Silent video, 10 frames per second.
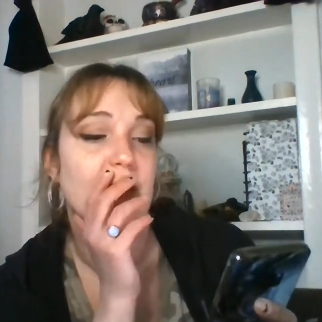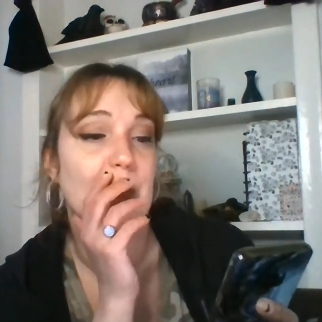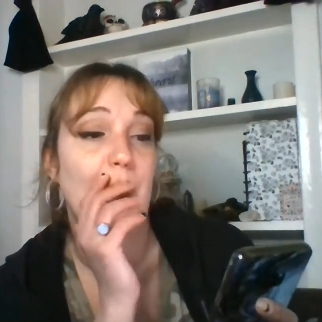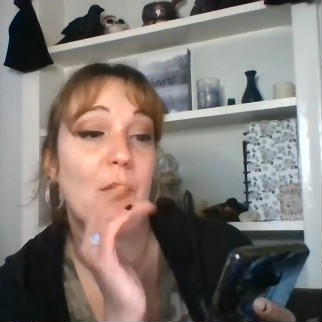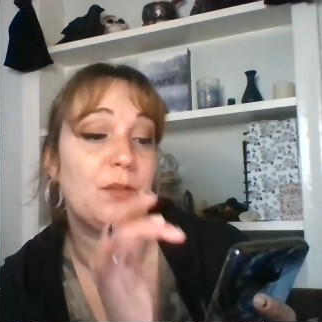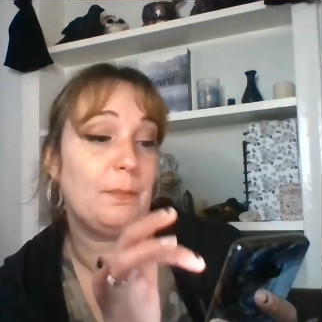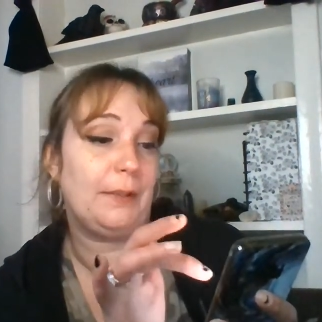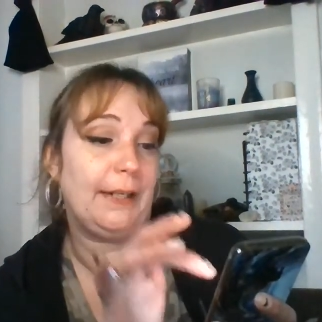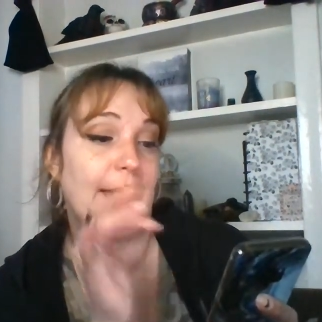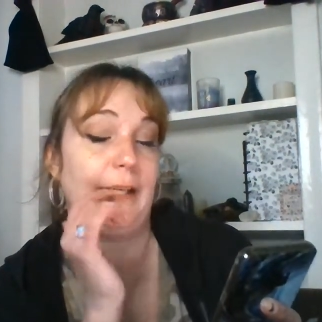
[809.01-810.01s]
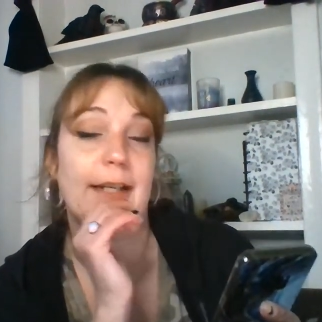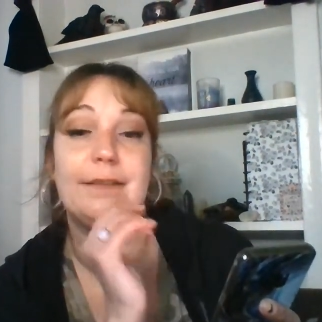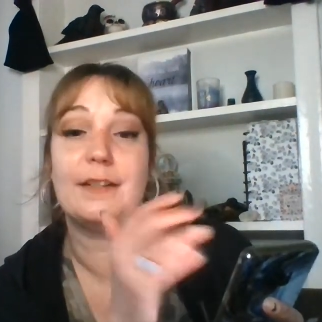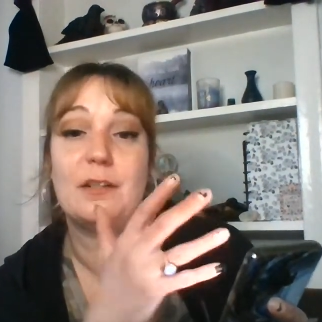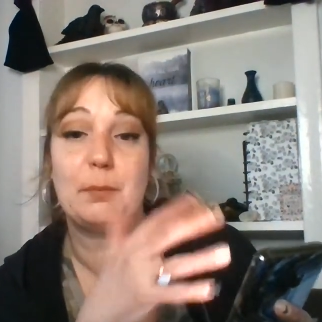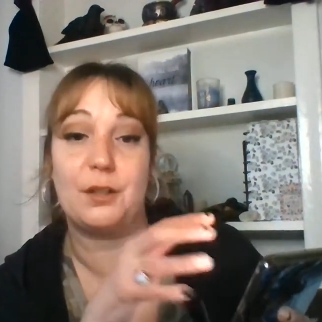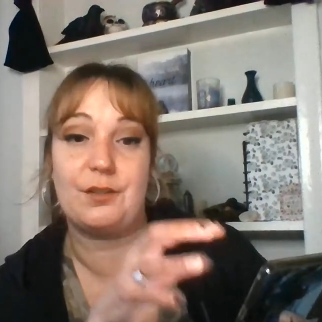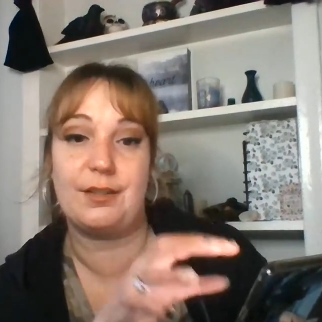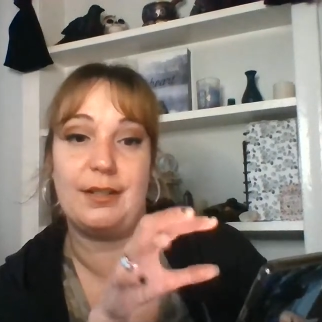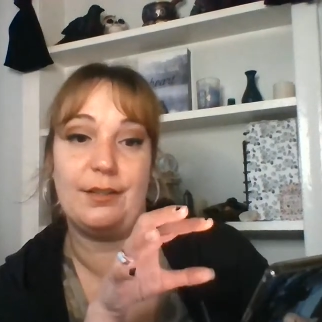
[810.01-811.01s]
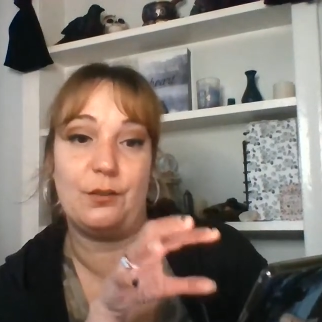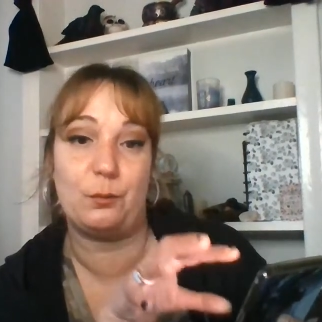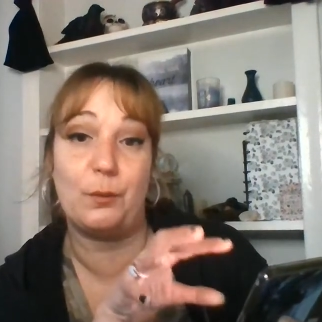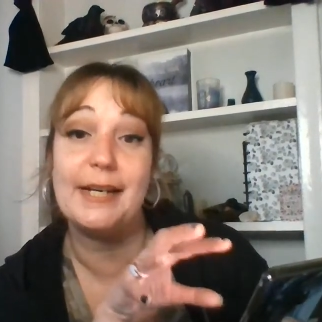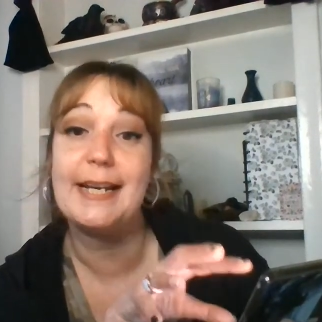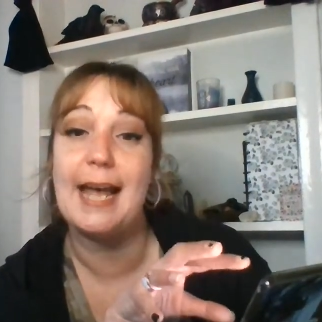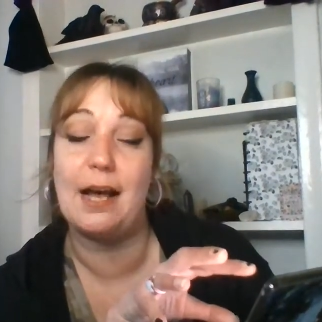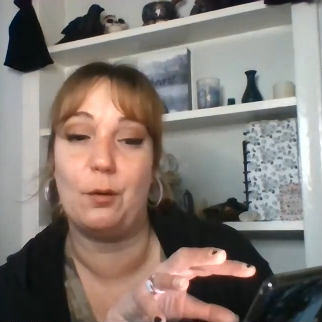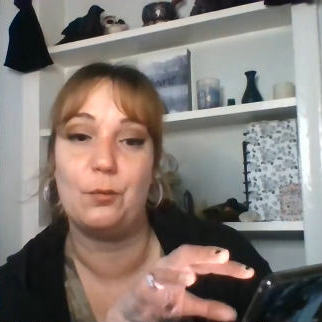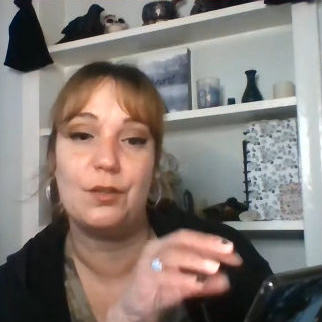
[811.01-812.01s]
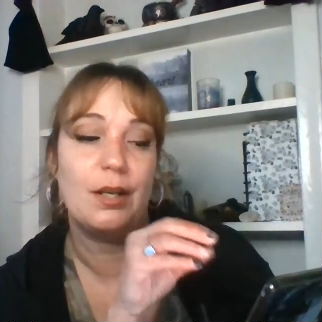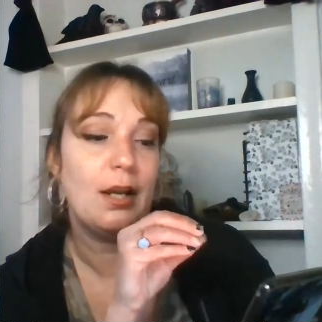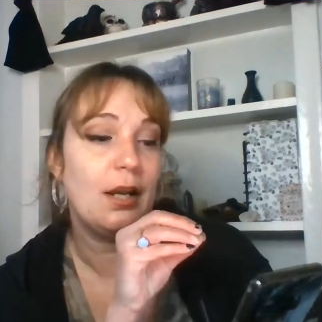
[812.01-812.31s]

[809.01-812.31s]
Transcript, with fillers: Supposedly, in this person's recount,